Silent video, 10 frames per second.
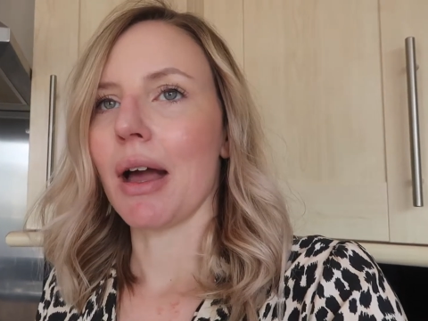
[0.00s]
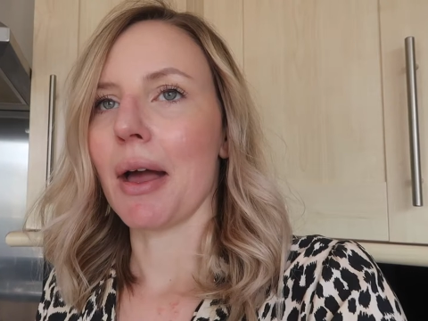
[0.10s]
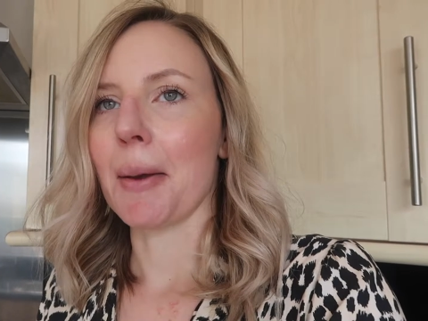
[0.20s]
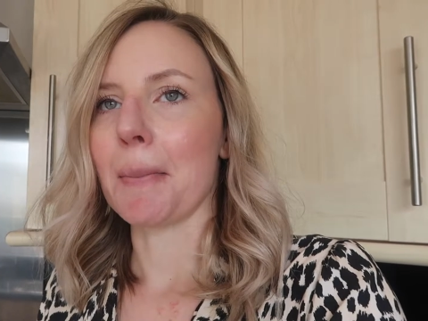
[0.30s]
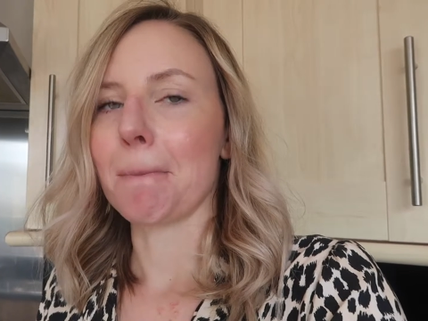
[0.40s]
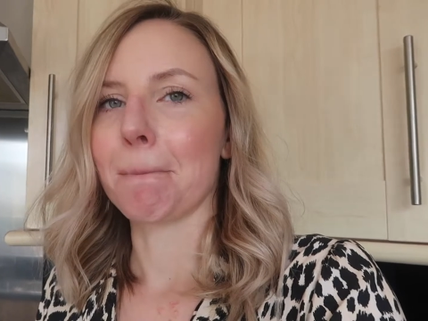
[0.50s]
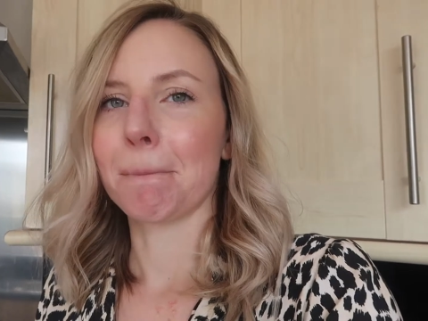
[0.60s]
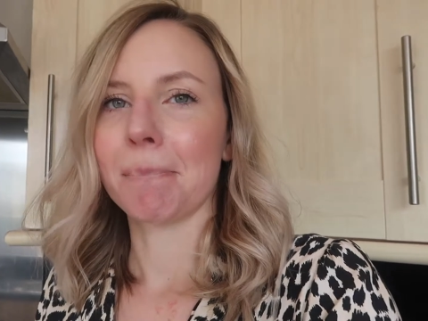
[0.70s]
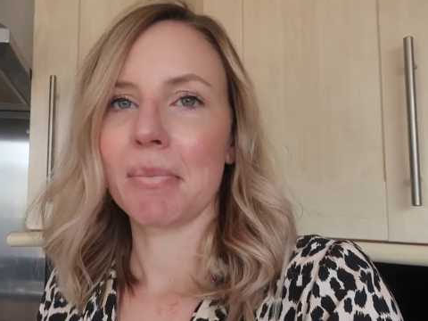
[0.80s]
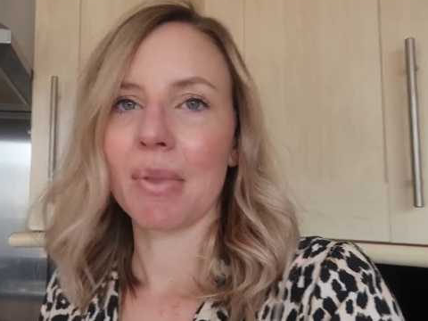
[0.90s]

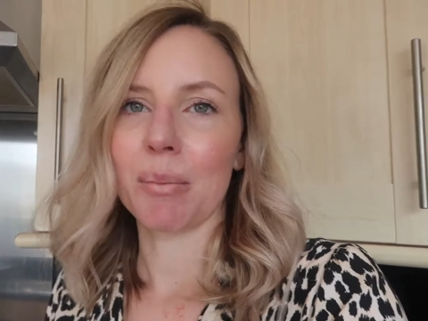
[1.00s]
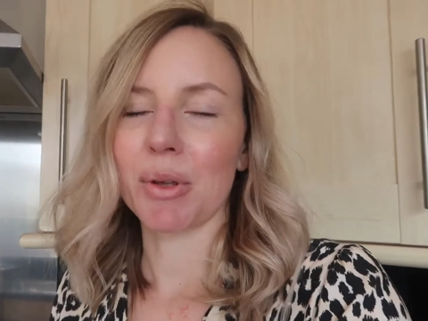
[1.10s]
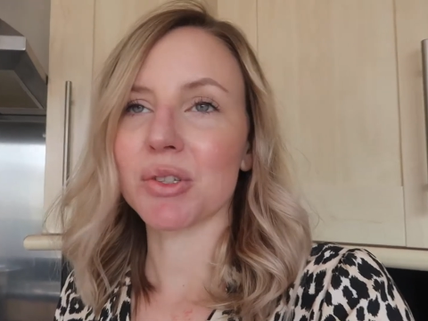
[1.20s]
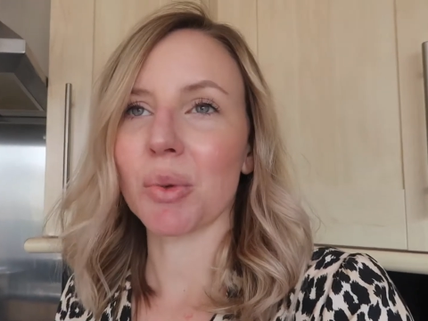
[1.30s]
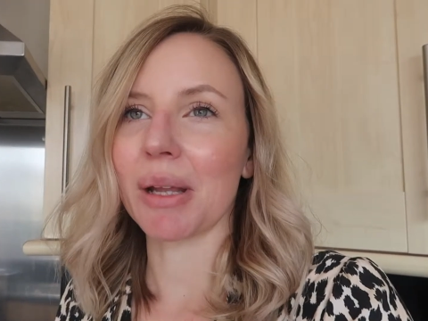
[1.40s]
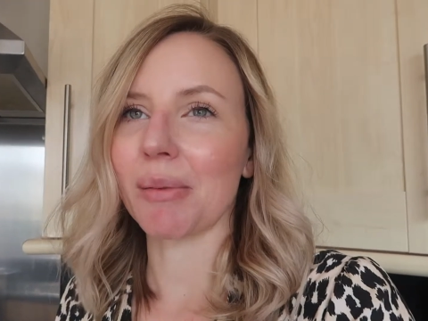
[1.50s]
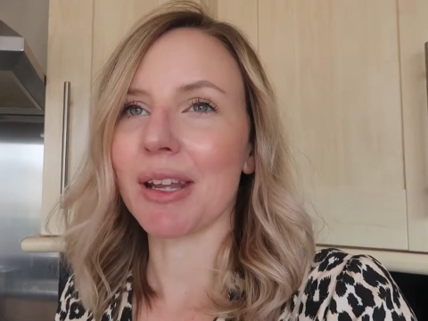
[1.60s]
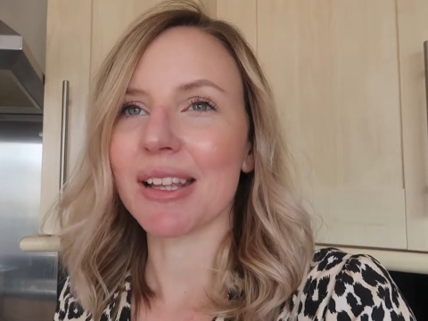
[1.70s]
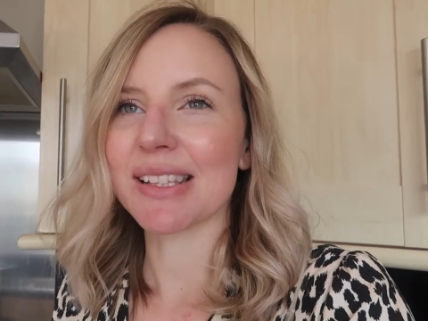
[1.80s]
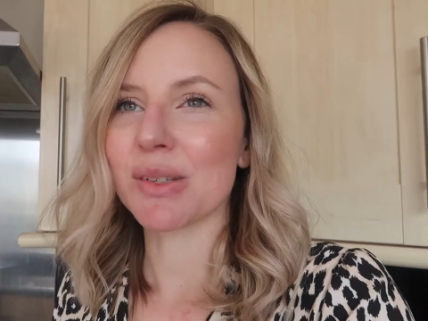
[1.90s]
Because 20
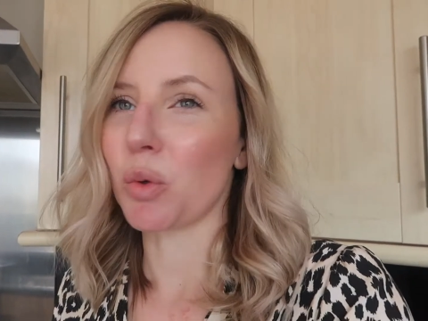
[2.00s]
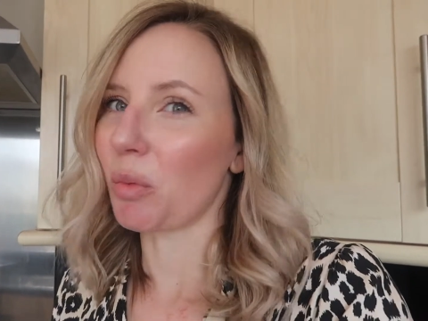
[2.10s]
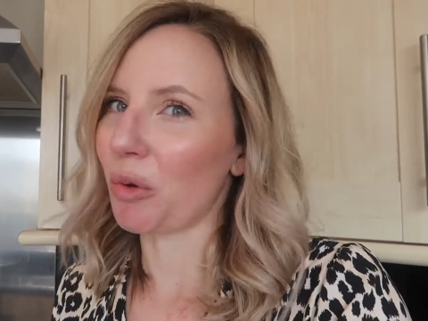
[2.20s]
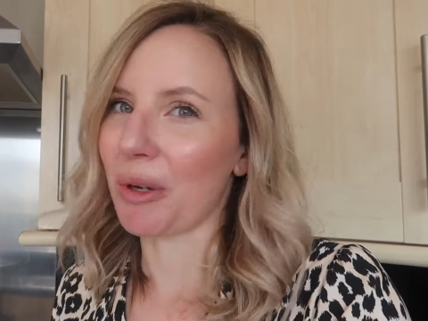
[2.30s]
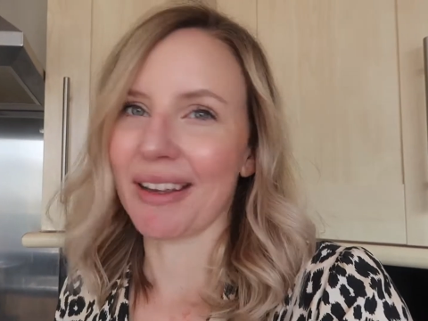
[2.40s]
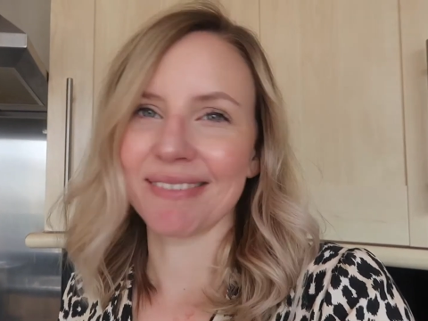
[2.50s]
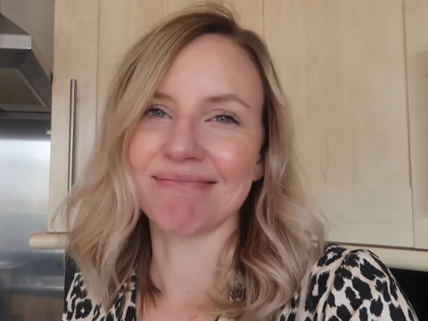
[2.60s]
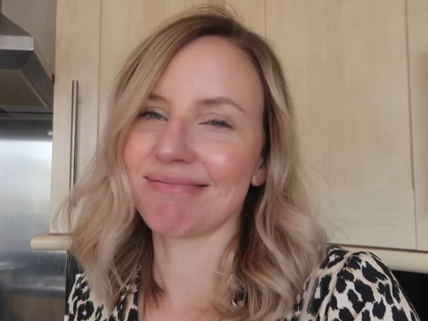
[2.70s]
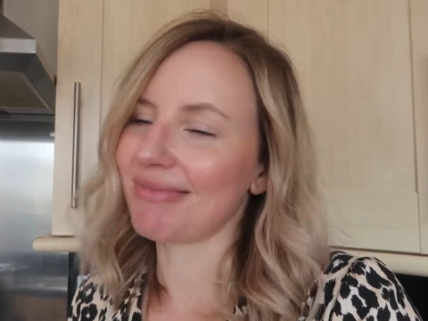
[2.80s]
minutes all morning